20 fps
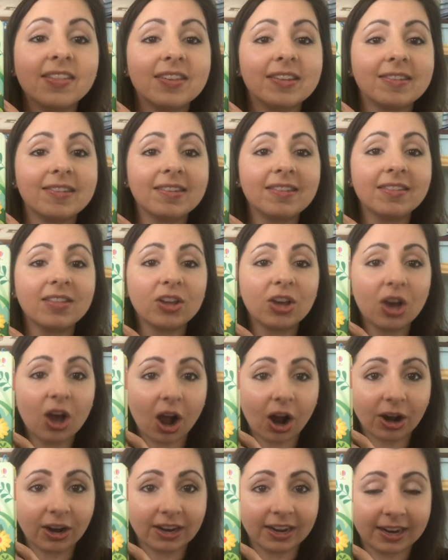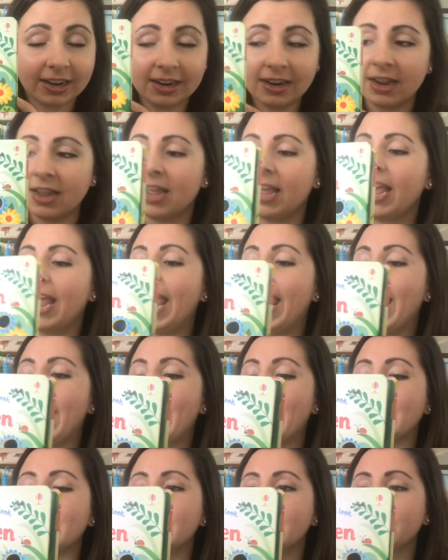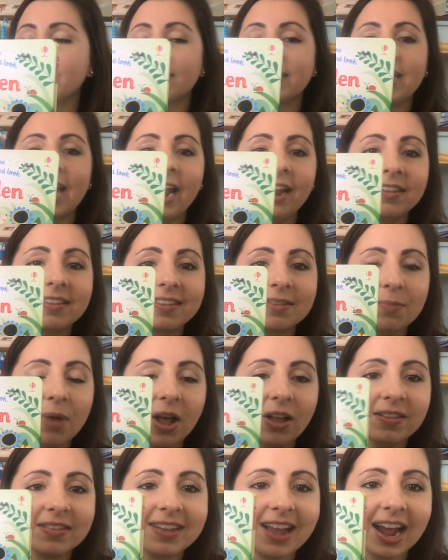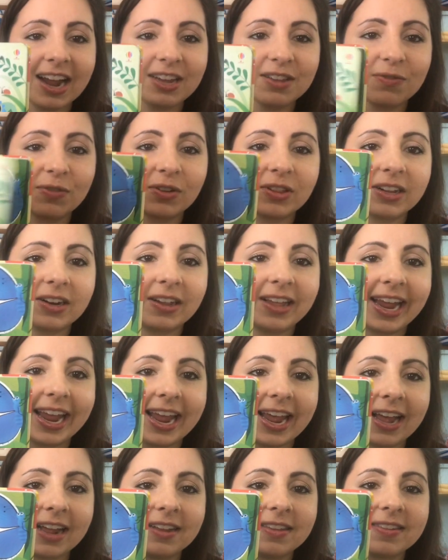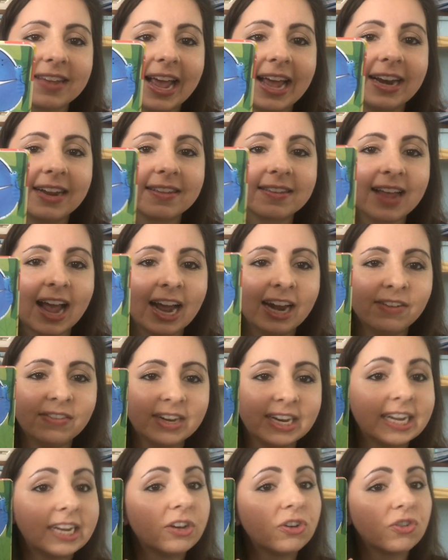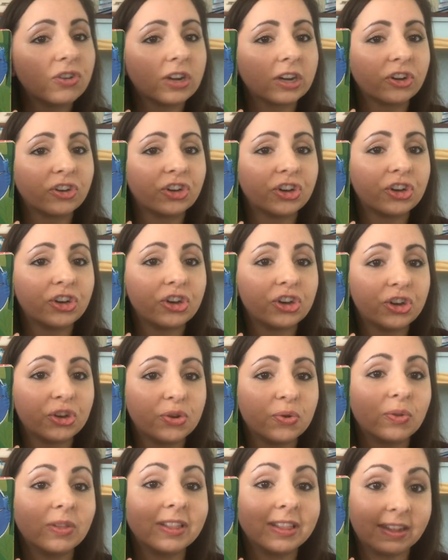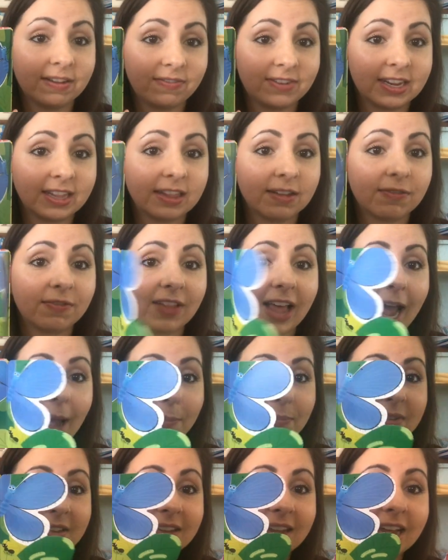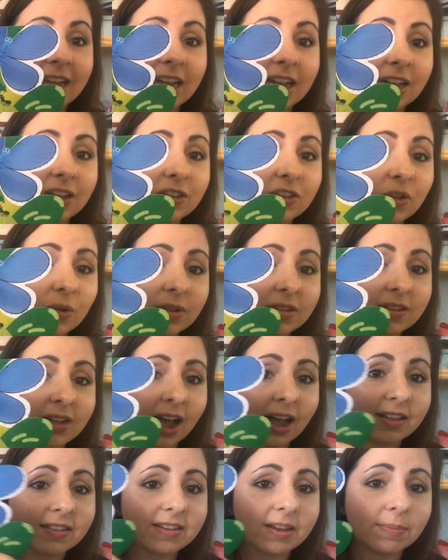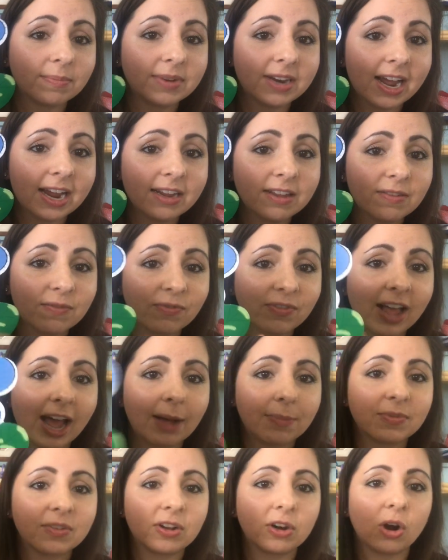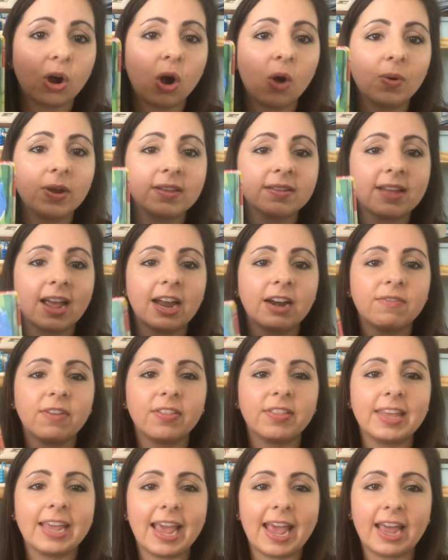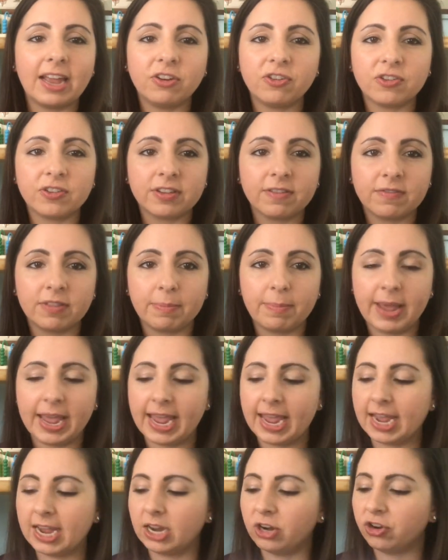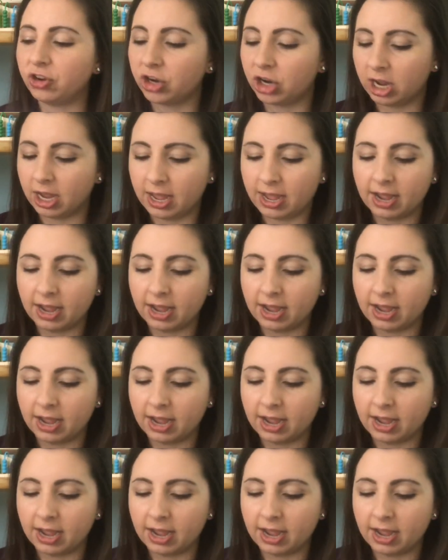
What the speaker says: This is the garden, and it's a nice small size for little hands, and it's kind of an introduction to lifting the flaps. So it's got some nice flaps that are always kind of on the edges of the page.